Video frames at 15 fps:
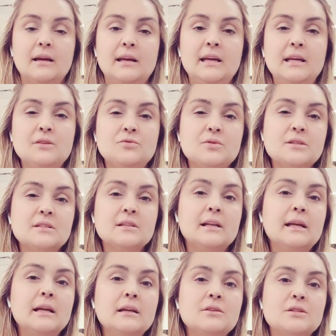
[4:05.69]

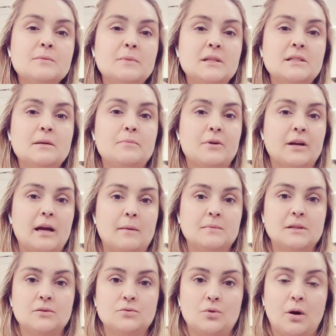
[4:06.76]
Interestingly, GDP per
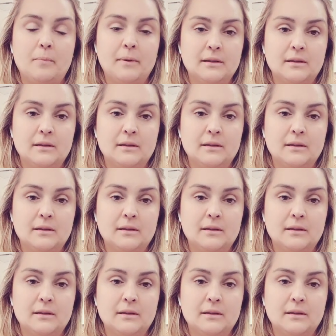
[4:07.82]
capita dropped